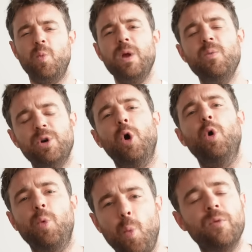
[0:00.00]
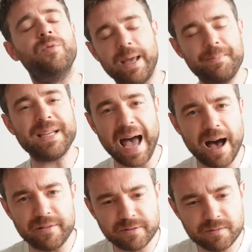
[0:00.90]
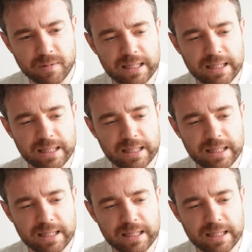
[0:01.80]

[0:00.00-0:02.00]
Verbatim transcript: we would all want him to have.